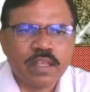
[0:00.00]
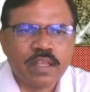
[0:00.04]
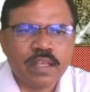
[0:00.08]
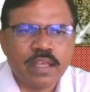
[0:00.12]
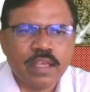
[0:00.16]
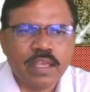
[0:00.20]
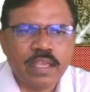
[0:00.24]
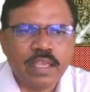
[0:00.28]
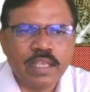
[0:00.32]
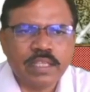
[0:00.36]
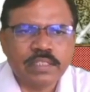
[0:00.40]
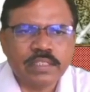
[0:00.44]

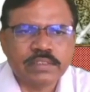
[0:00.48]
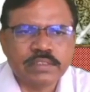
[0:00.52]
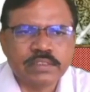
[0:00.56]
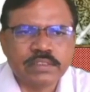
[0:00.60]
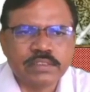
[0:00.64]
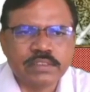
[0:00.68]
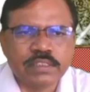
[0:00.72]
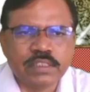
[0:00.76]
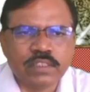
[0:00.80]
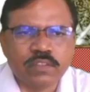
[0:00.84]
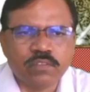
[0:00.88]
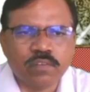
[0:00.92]
S
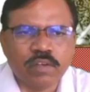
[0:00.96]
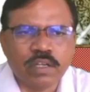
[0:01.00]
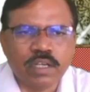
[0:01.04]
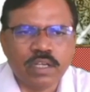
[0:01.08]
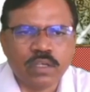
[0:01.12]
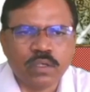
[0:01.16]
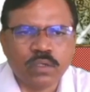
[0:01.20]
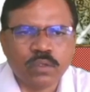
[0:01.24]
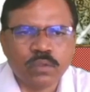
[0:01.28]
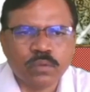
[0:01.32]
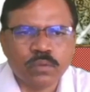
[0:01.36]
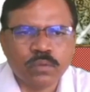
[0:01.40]
is
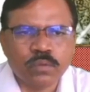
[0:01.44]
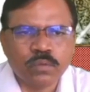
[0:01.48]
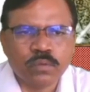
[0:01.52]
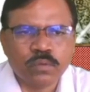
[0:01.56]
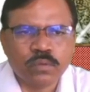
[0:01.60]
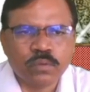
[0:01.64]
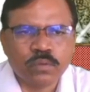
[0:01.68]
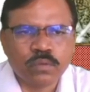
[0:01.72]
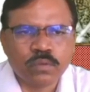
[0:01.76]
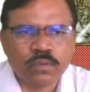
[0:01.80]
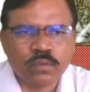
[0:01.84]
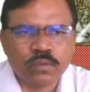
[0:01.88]
equal
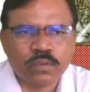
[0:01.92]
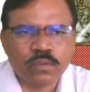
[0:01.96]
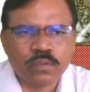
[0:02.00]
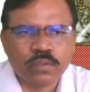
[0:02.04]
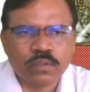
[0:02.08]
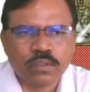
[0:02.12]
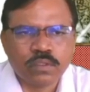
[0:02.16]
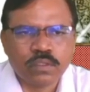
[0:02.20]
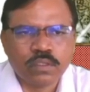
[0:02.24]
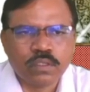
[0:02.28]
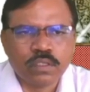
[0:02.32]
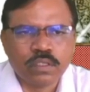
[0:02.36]
to
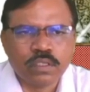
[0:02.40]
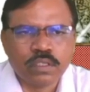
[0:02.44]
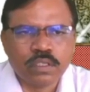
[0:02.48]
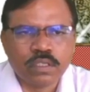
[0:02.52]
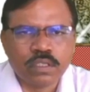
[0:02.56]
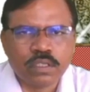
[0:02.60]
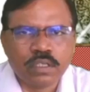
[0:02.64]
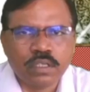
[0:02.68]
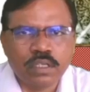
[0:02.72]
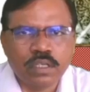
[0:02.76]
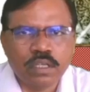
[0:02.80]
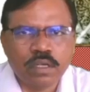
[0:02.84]

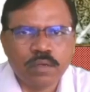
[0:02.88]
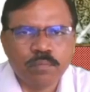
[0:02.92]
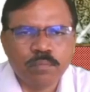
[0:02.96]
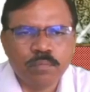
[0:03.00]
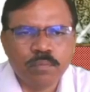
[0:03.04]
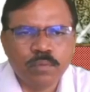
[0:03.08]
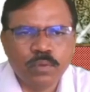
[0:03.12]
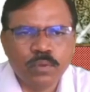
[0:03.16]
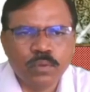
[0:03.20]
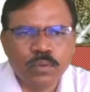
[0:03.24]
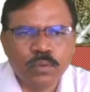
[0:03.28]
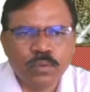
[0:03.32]

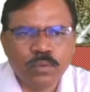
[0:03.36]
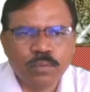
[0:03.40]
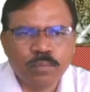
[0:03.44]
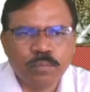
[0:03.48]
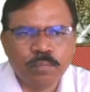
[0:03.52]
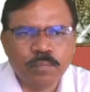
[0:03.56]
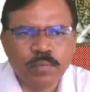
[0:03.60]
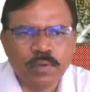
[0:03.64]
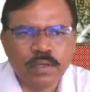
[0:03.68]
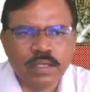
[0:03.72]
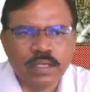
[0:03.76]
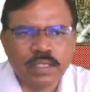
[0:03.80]

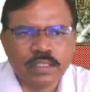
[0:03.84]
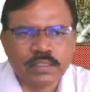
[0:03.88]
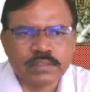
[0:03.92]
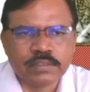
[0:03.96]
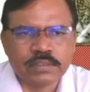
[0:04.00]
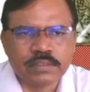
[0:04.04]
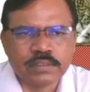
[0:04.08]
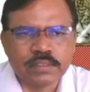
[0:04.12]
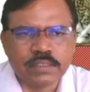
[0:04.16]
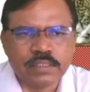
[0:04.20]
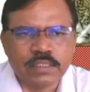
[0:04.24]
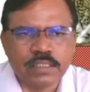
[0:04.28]
W
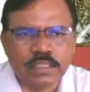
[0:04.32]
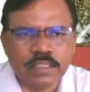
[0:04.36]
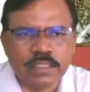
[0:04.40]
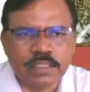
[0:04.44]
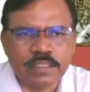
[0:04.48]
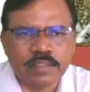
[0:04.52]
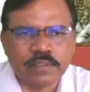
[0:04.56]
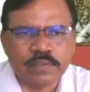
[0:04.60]
plus E.